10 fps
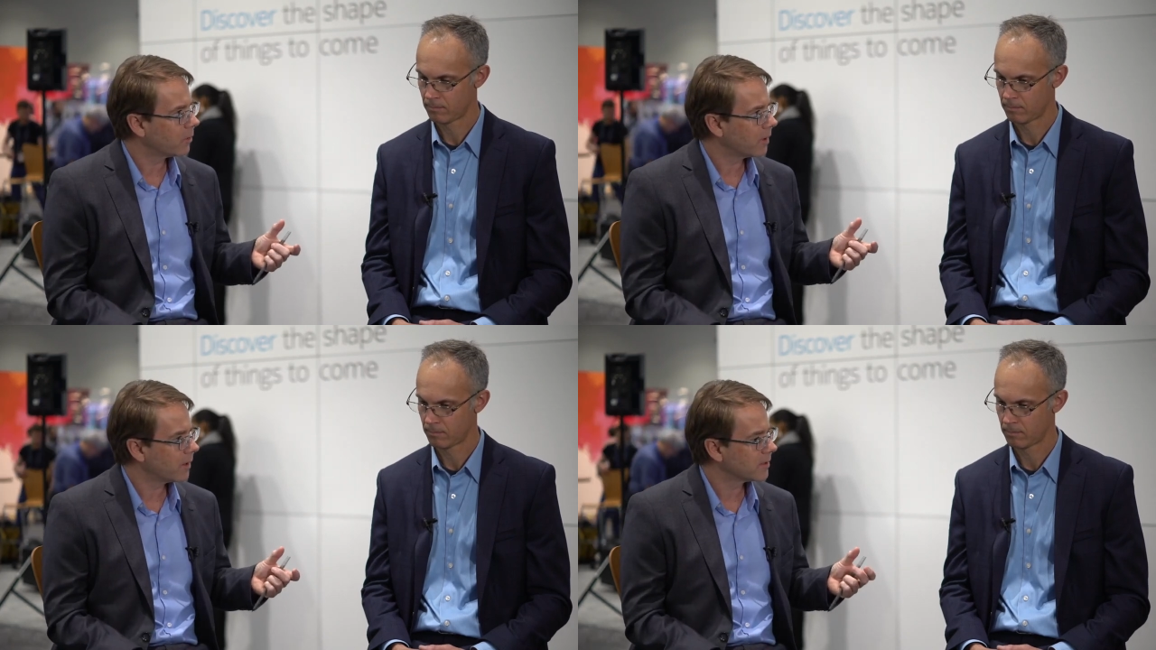
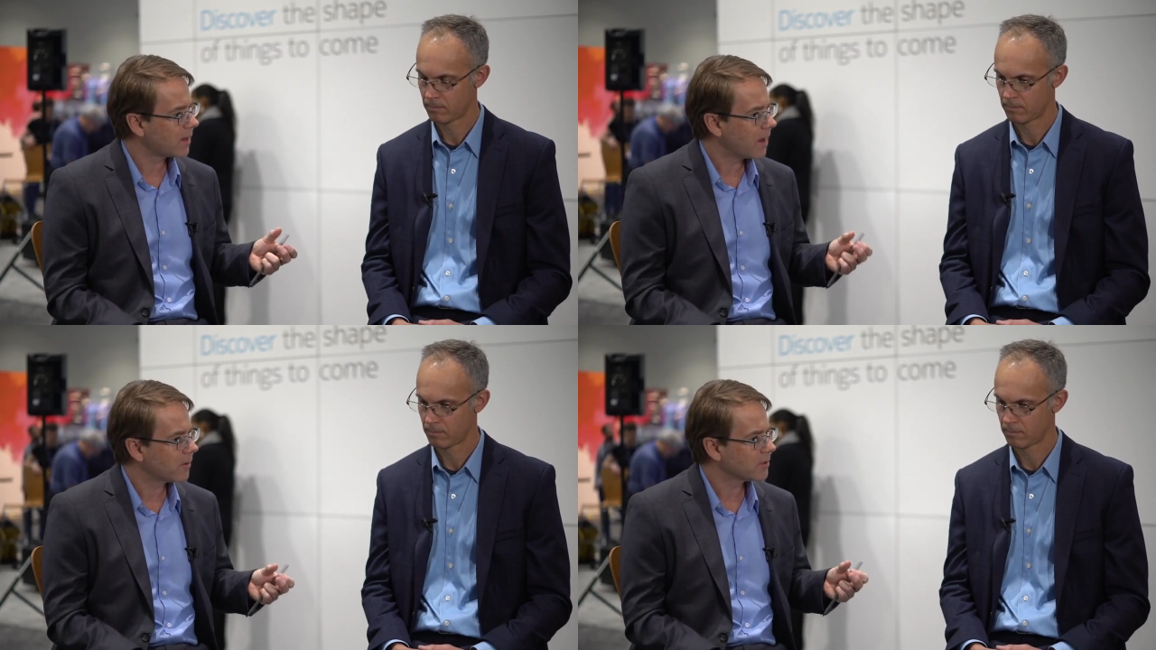
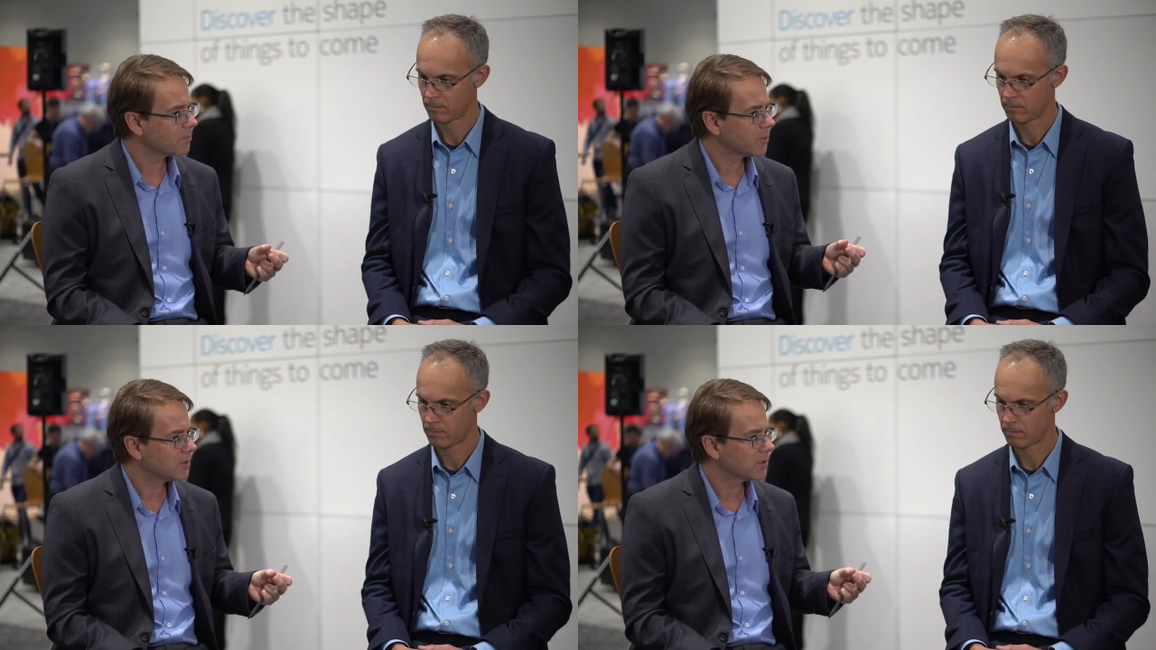Speaker 1: Is, how
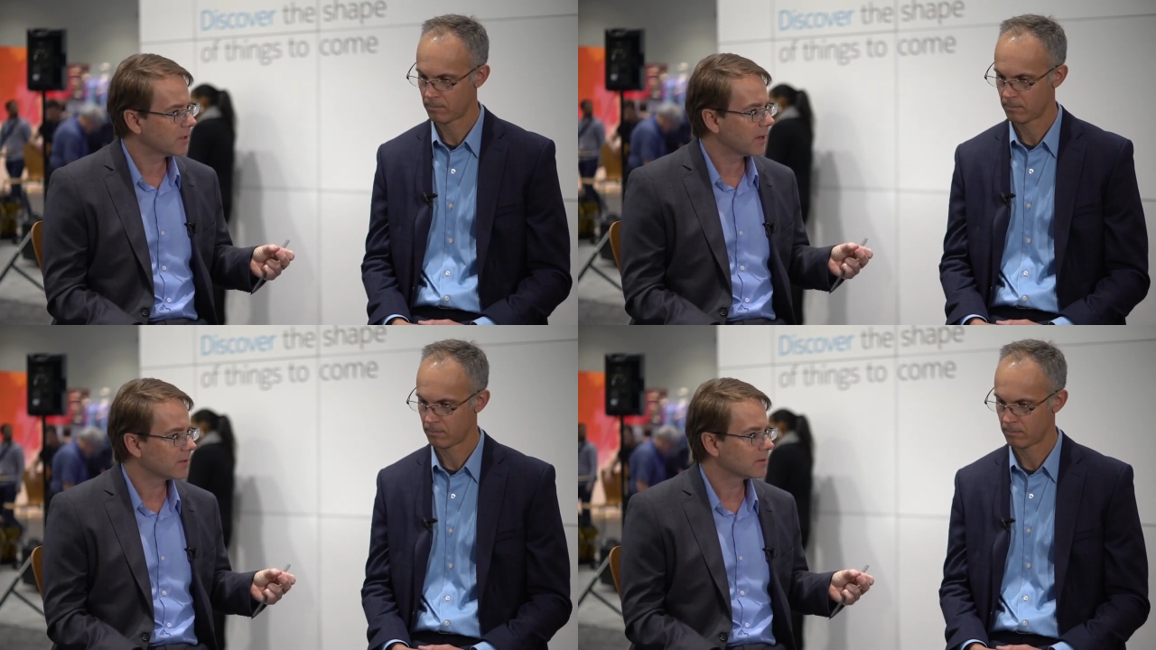does
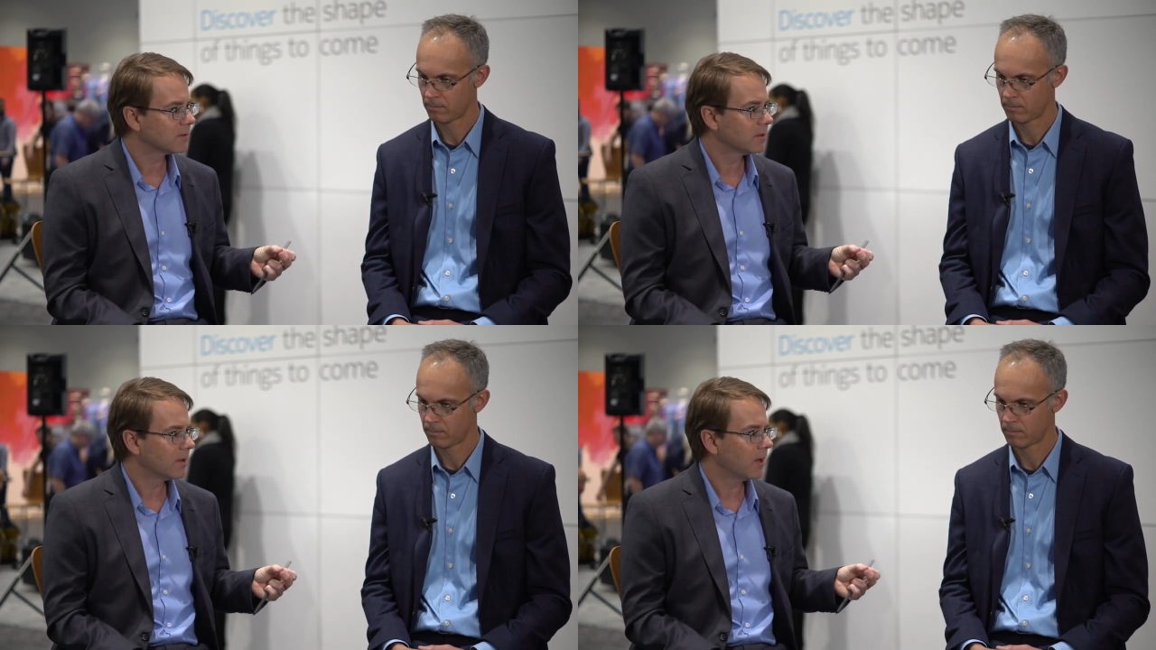
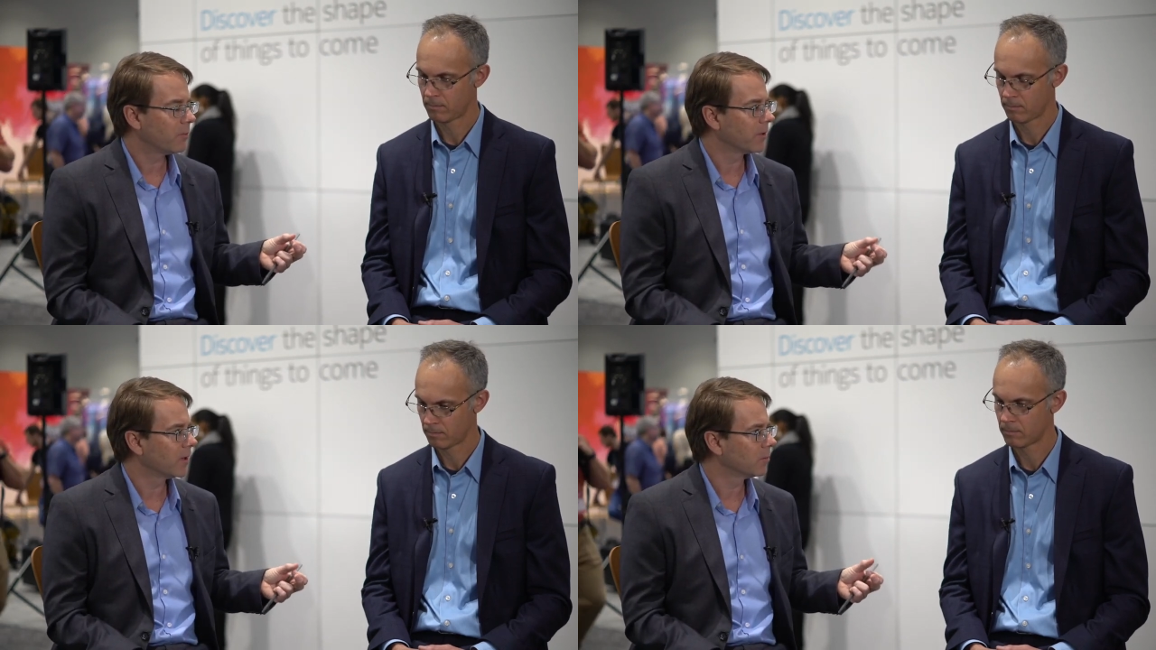PCS
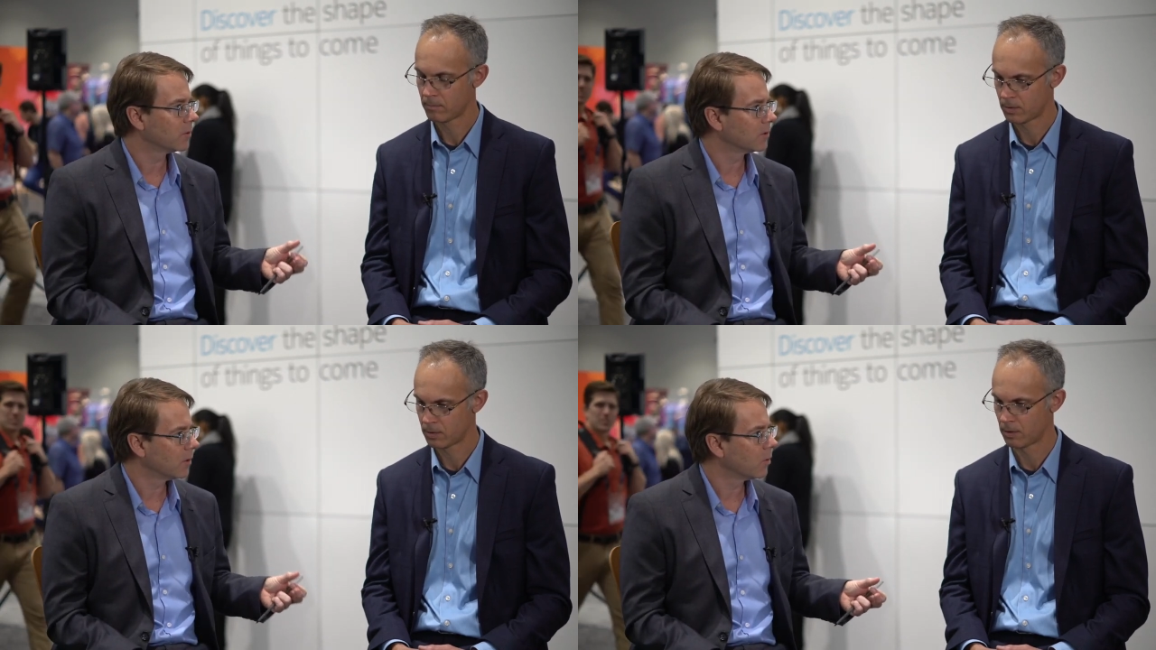help
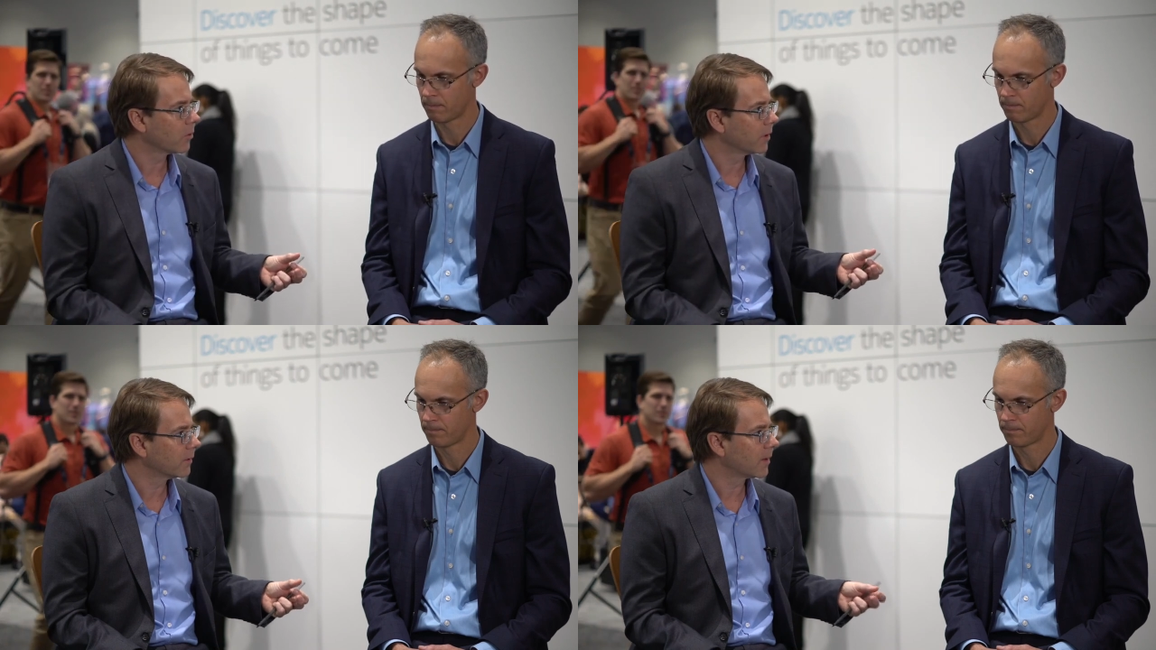enable the
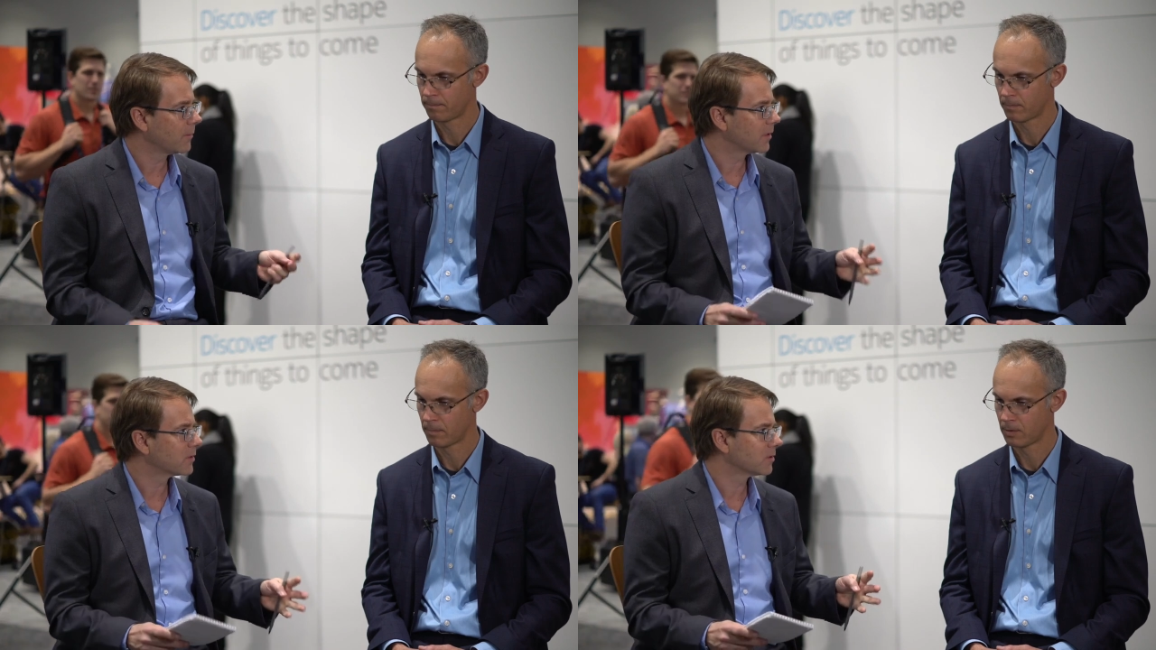lowering sure.
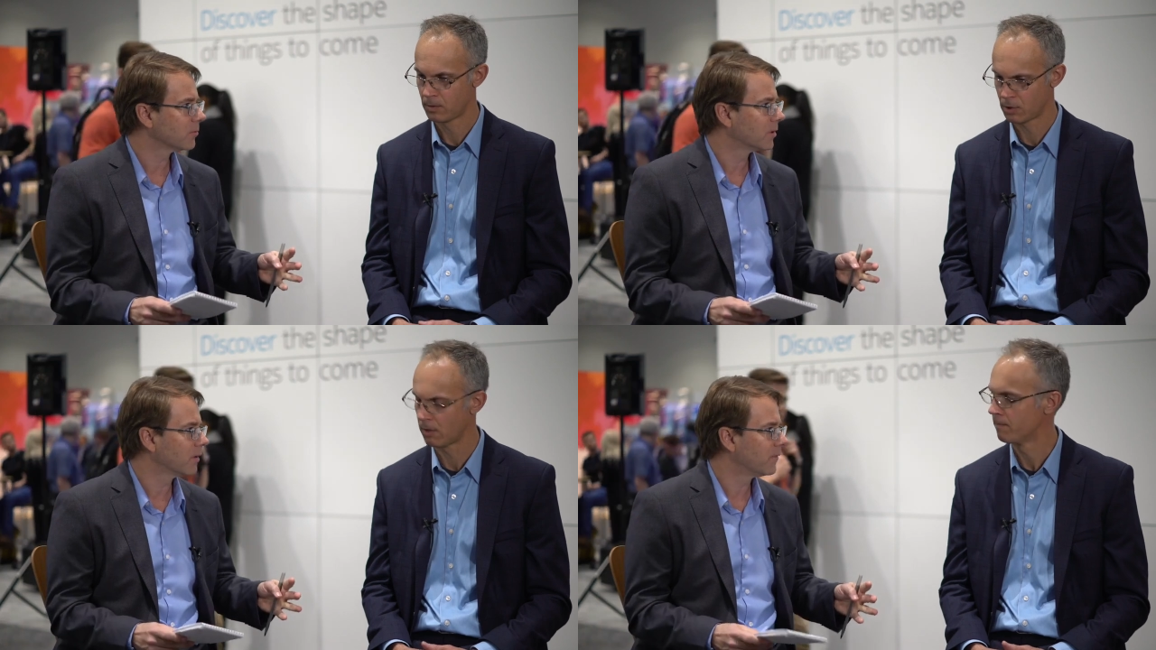of, I mean, this is really